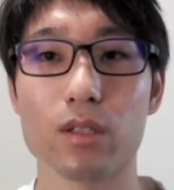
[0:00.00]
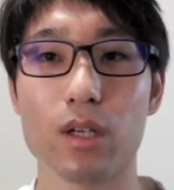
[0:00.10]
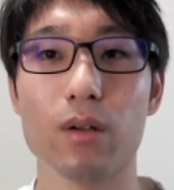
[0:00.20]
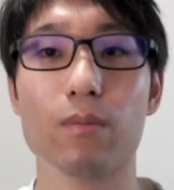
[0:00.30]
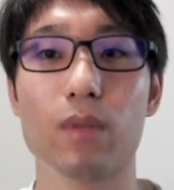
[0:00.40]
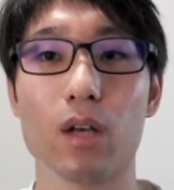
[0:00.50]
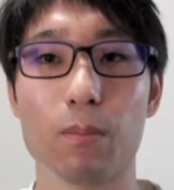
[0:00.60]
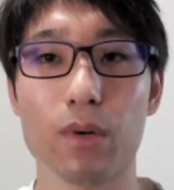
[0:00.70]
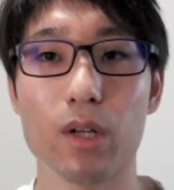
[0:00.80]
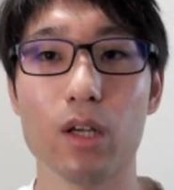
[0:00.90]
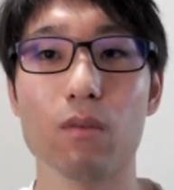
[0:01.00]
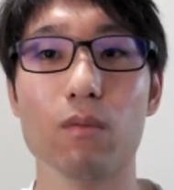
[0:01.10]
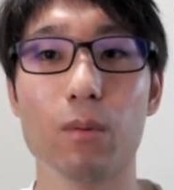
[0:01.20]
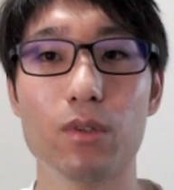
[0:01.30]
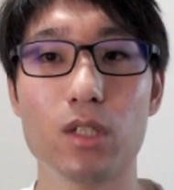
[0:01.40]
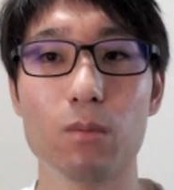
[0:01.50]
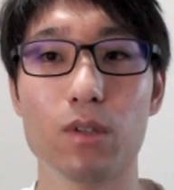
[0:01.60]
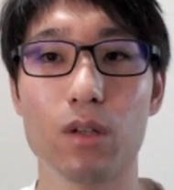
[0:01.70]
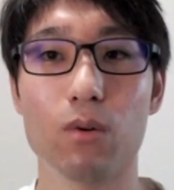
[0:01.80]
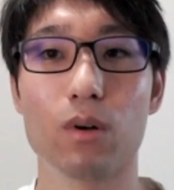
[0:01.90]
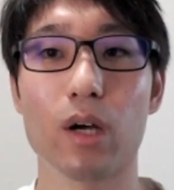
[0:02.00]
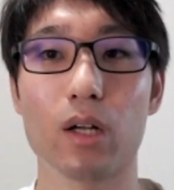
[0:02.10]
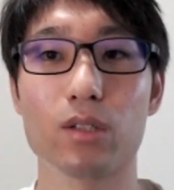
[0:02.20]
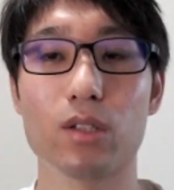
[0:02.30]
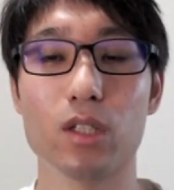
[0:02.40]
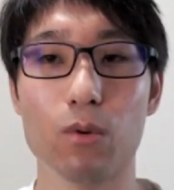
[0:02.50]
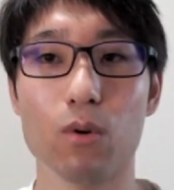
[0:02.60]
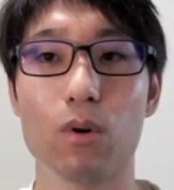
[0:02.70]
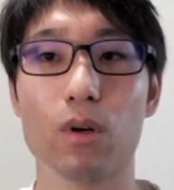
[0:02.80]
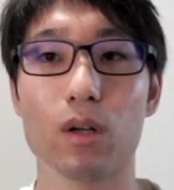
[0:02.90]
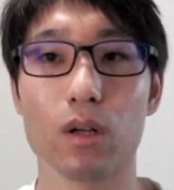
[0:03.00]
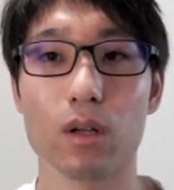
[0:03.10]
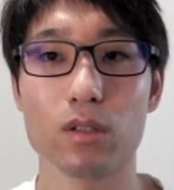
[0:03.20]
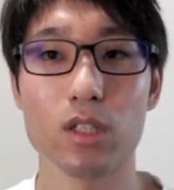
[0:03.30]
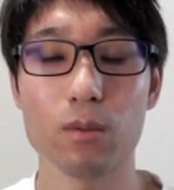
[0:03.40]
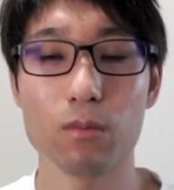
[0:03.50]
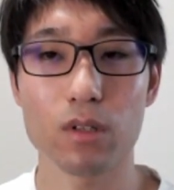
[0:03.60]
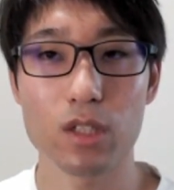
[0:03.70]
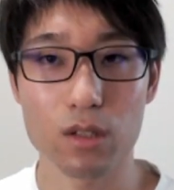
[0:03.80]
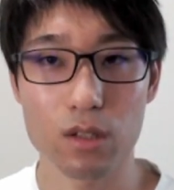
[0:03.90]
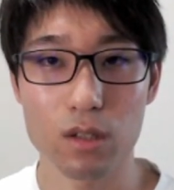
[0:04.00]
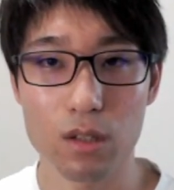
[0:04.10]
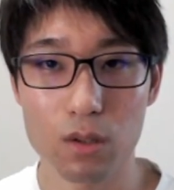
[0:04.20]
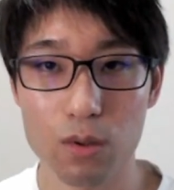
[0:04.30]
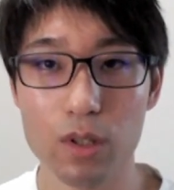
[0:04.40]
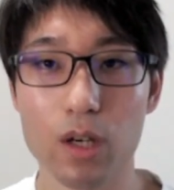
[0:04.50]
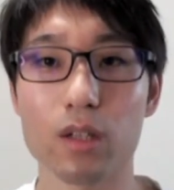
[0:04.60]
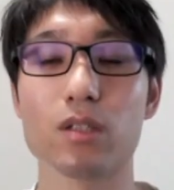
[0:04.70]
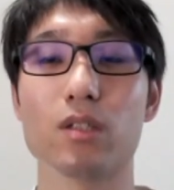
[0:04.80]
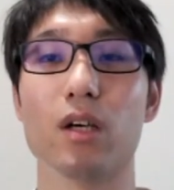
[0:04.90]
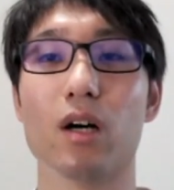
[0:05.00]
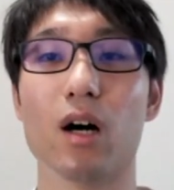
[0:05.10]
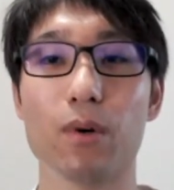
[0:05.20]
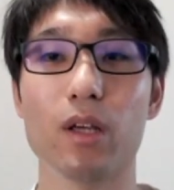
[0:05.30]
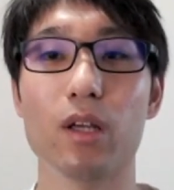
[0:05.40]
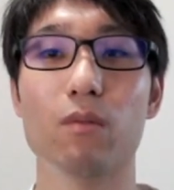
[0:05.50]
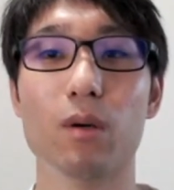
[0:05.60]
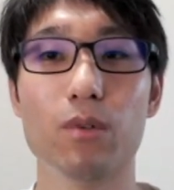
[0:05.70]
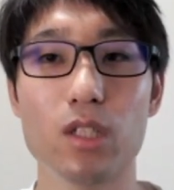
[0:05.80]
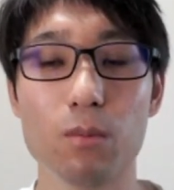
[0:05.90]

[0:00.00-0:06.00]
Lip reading: In this way, we are currently promoting team development in the application and web team.